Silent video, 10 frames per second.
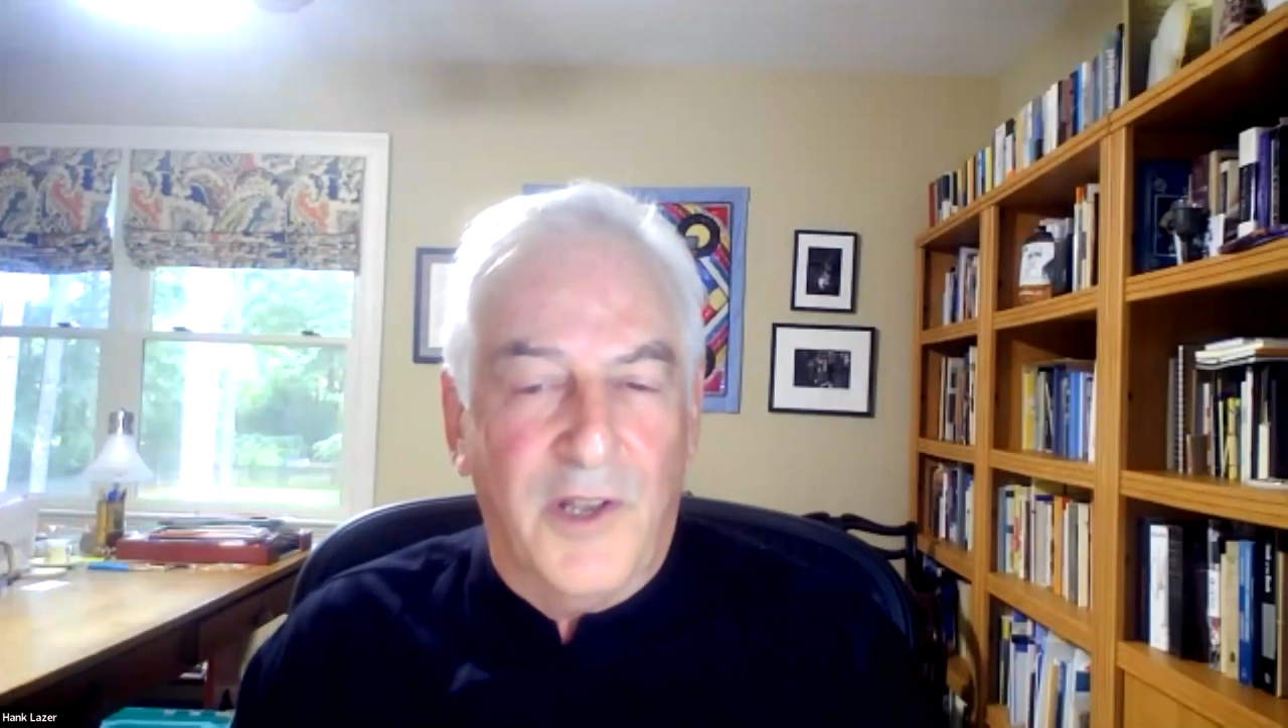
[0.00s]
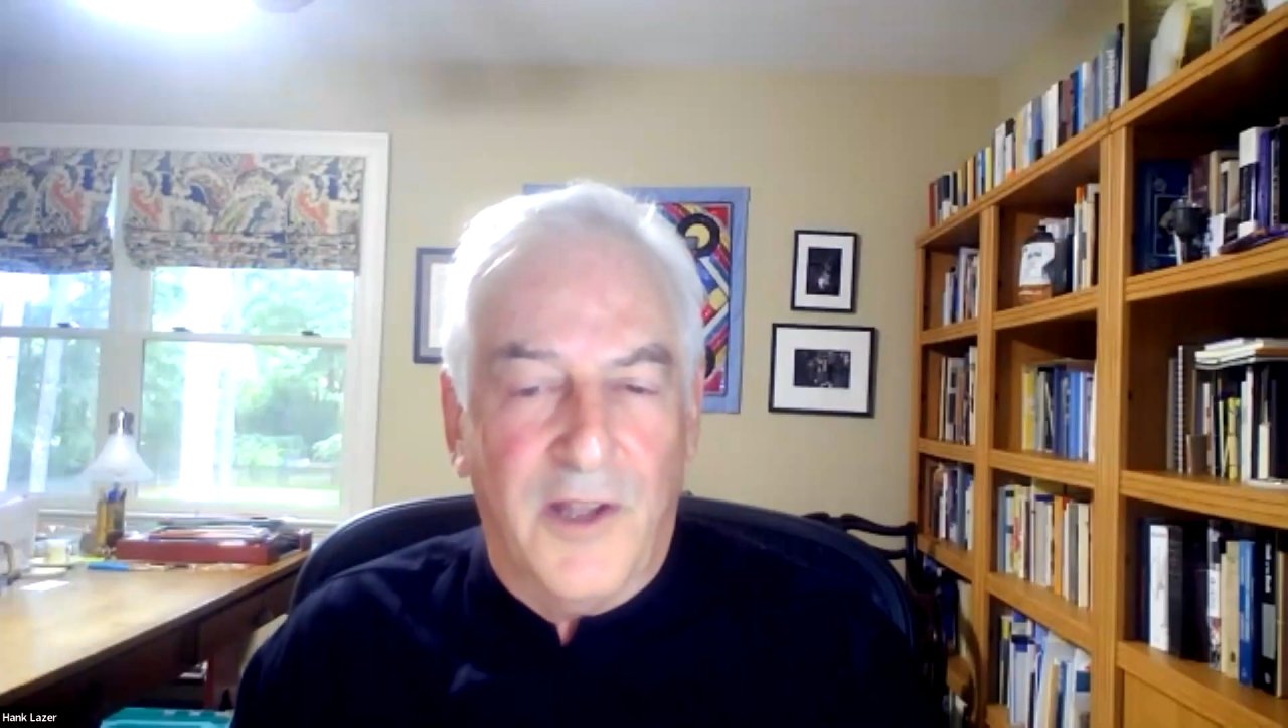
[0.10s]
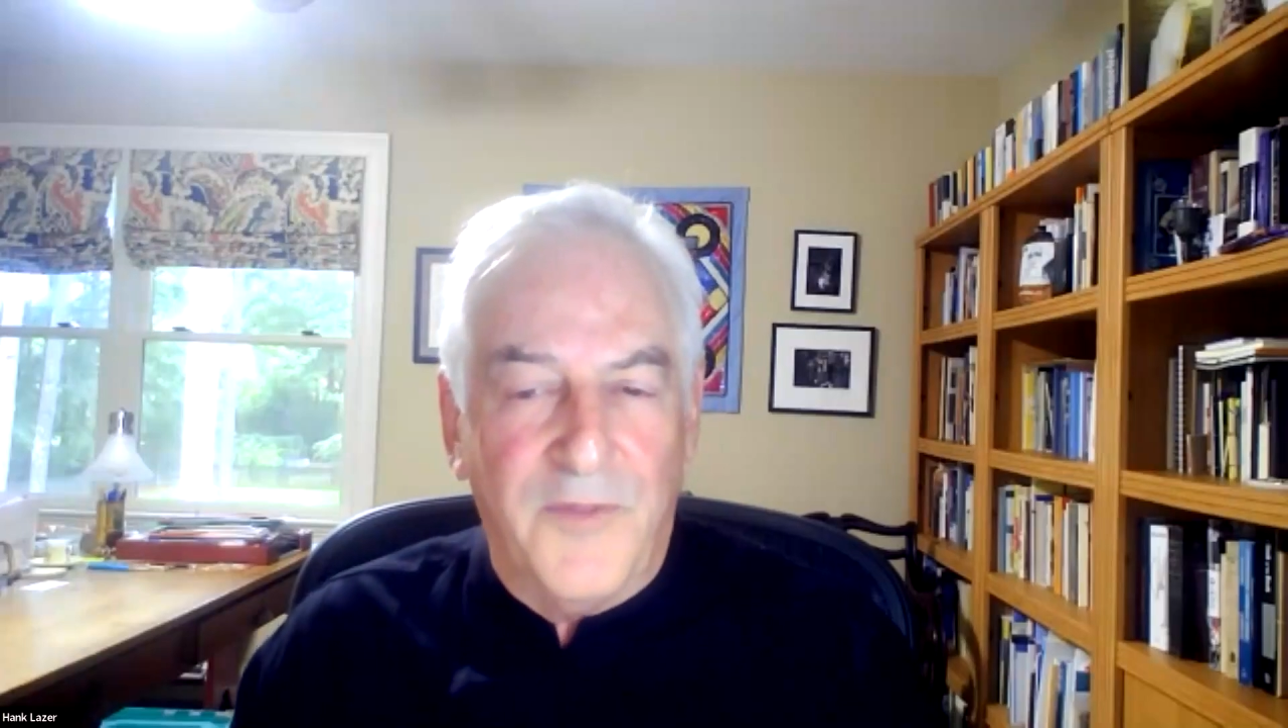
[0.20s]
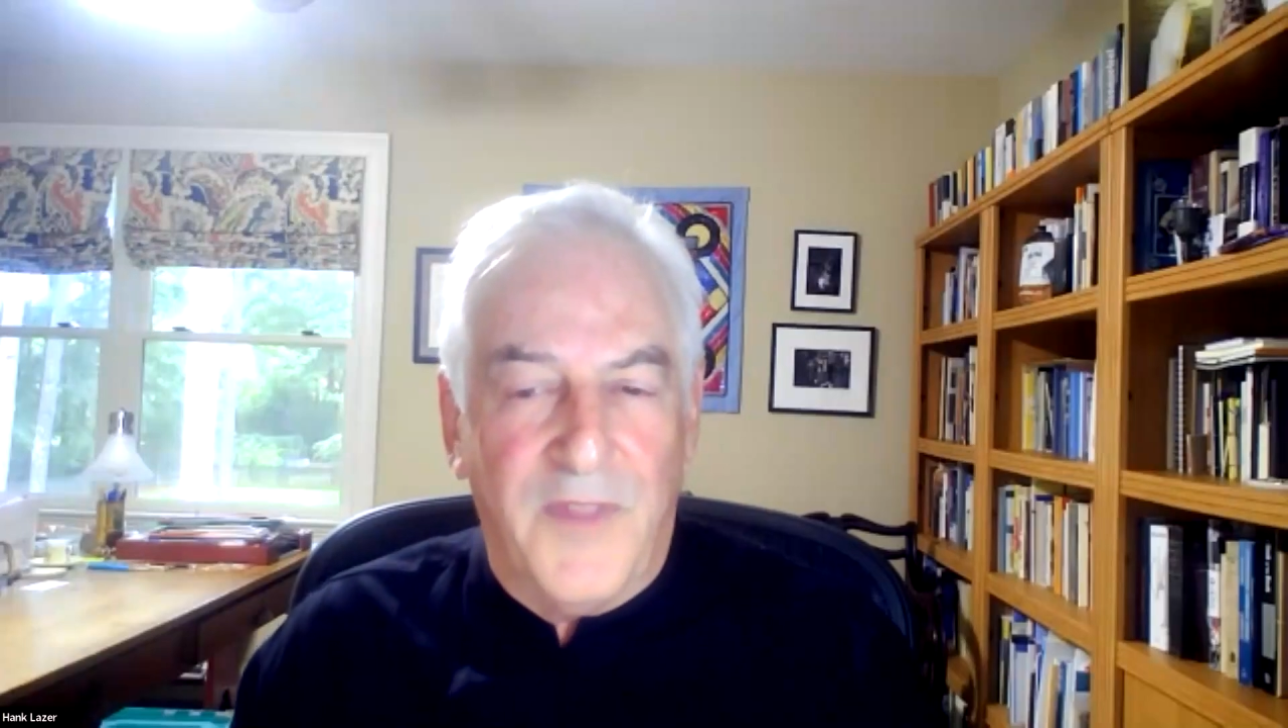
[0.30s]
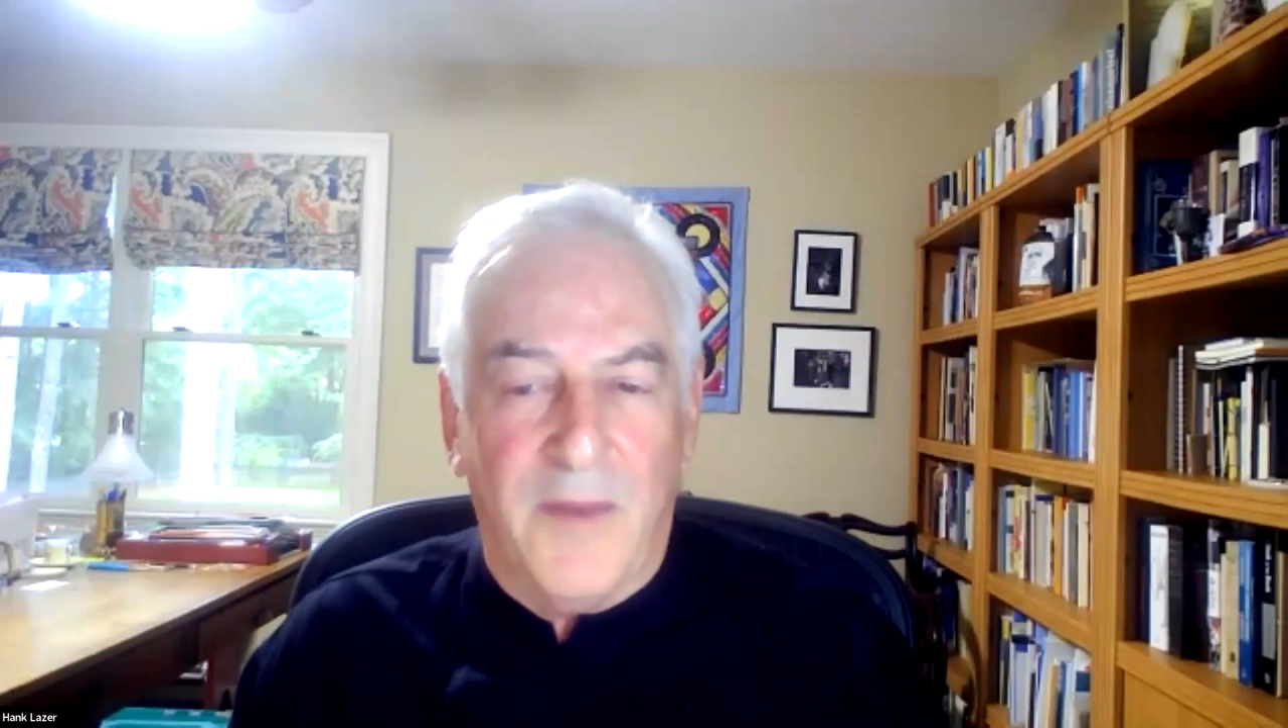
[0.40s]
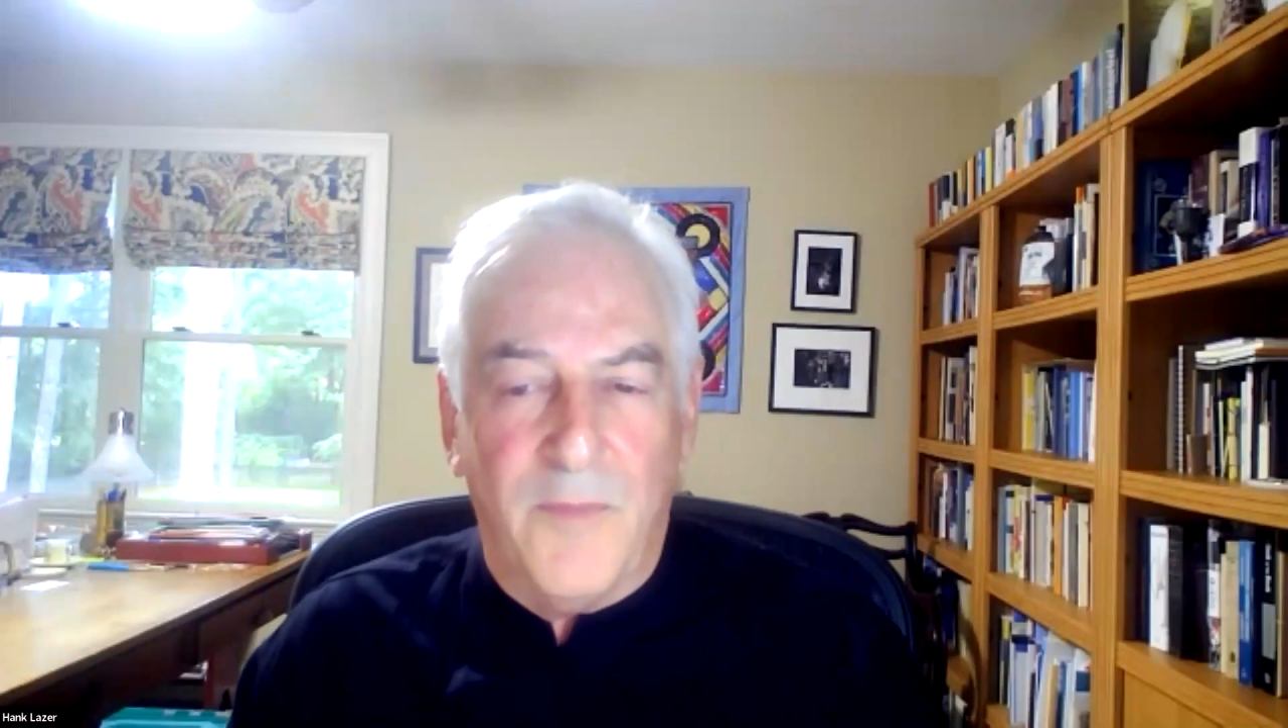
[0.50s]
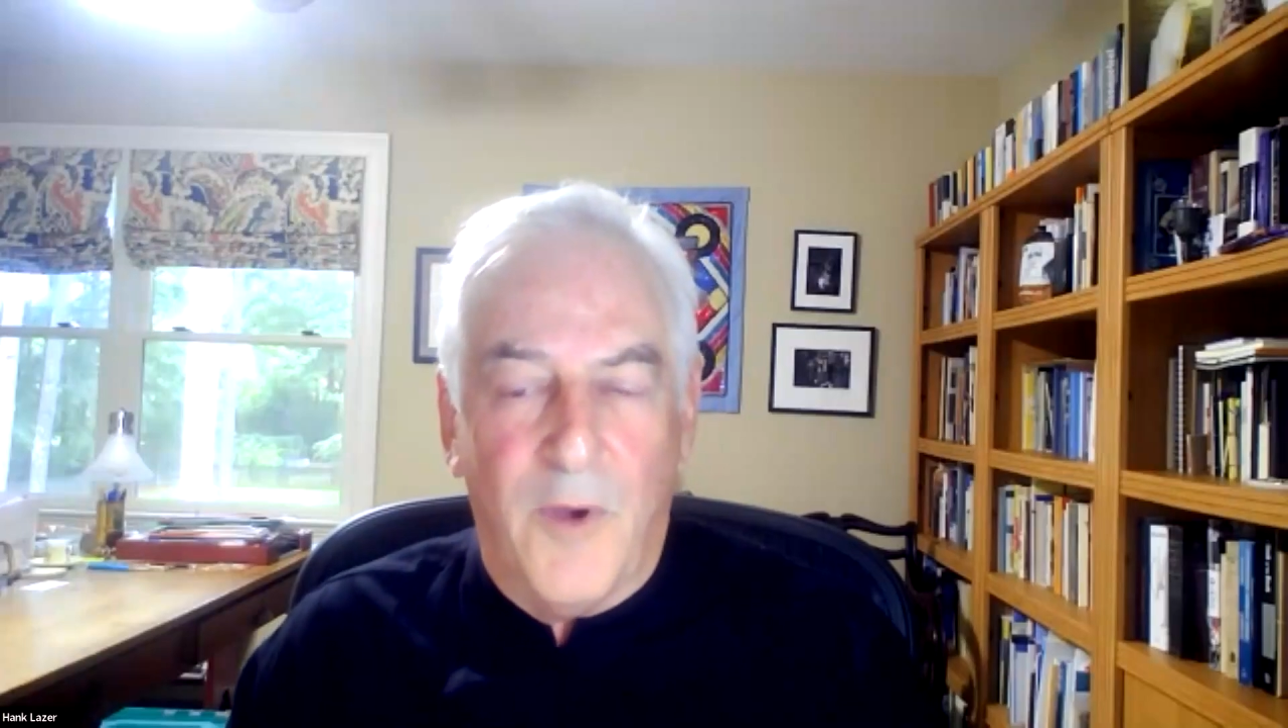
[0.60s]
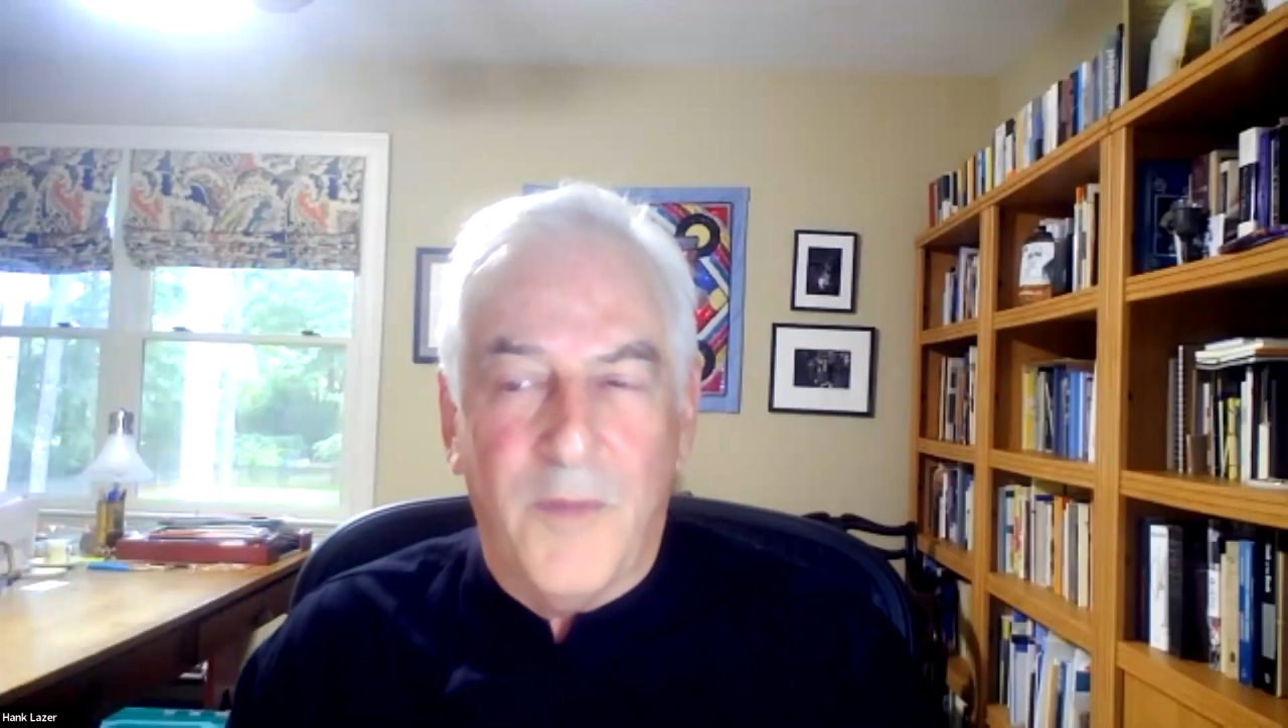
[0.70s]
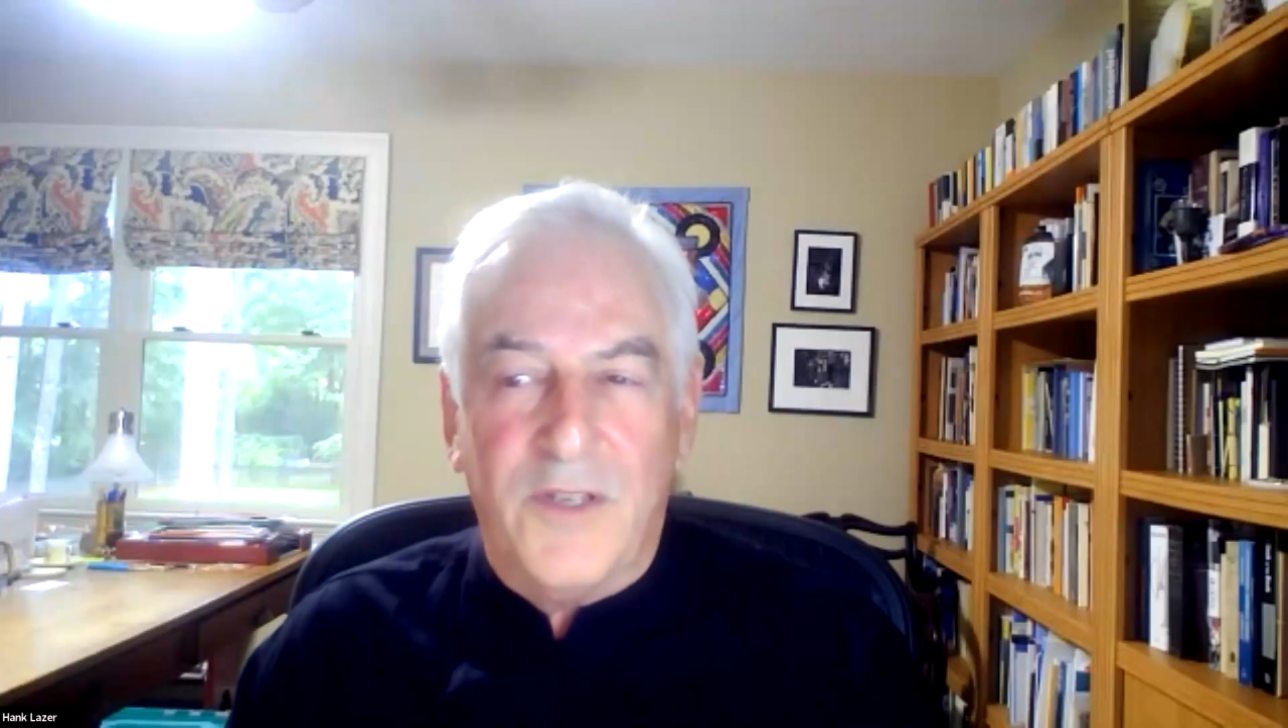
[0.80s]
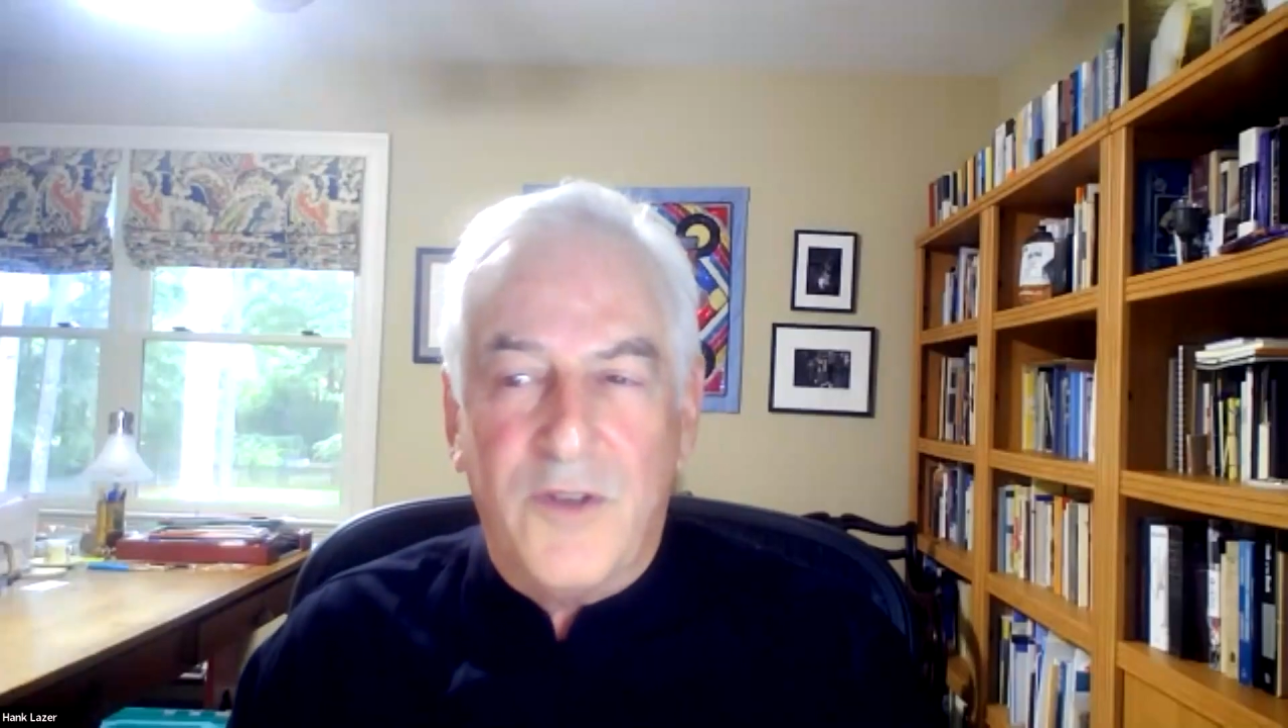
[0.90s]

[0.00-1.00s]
love that moment.